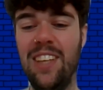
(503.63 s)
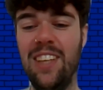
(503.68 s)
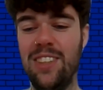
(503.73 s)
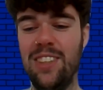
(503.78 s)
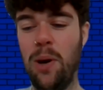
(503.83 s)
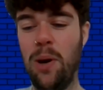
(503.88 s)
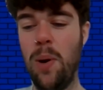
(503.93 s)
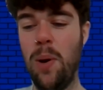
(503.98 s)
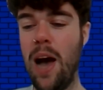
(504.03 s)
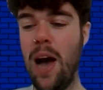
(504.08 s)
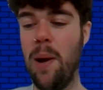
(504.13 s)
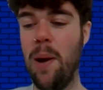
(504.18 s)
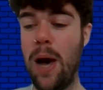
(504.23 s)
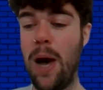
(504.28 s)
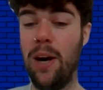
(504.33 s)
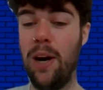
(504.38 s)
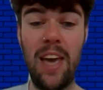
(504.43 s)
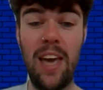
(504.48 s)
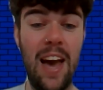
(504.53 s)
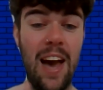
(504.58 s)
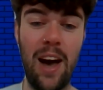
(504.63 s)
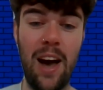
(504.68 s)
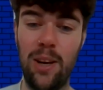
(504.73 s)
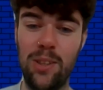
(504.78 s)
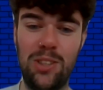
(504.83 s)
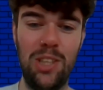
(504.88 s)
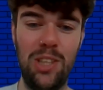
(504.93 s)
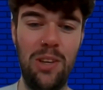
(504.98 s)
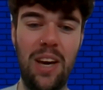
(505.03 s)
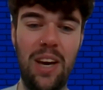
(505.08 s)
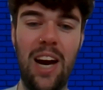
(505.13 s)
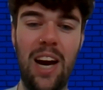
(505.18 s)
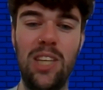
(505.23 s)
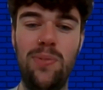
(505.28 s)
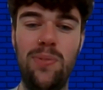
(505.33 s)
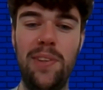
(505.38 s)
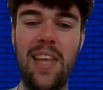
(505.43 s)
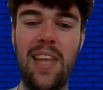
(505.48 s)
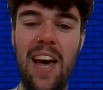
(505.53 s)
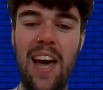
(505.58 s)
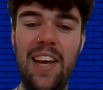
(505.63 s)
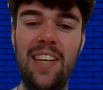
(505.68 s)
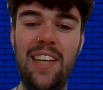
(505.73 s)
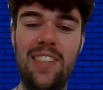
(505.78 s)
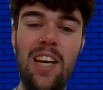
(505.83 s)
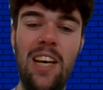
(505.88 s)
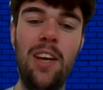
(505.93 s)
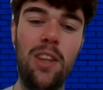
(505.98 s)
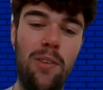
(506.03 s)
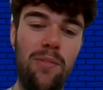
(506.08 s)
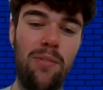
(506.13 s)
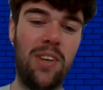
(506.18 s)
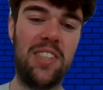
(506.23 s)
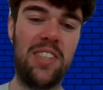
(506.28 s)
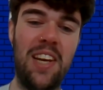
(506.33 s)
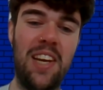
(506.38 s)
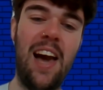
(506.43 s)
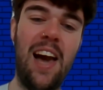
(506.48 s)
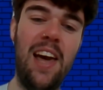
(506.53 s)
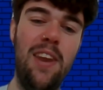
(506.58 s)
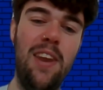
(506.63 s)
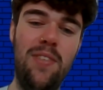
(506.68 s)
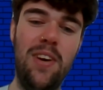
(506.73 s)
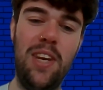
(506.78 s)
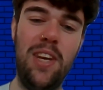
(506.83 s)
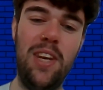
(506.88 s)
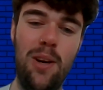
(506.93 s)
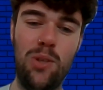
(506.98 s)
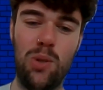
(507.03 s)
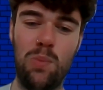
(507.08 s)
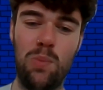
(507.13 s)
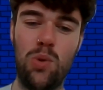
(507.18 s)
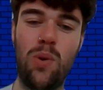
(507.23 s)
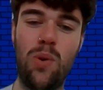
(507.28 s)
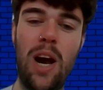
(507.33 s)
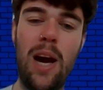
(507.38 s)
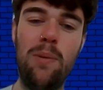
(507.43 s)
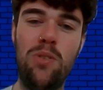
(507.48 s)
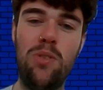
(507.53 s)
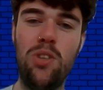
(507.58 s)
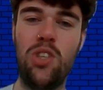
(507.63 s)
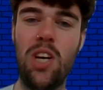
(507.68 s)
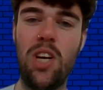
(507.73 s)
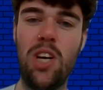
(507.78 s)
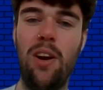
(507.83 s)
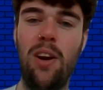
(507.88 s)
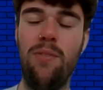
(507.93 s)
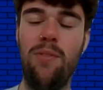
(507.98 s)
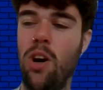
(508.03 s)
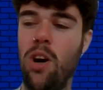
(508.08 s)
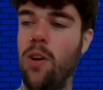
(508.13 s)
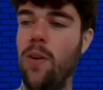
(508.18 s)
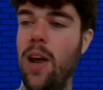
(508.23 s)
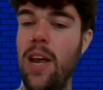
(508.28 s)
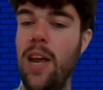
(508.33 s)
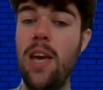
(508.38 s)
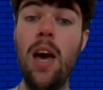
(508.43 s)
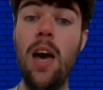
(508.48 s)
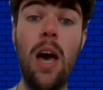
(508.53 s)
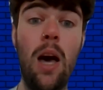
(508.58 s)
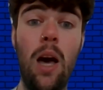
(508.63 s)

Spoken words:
So, I'll see you guys for Dennis. Don't forget to like the video, subscribe to the channel if you're not already.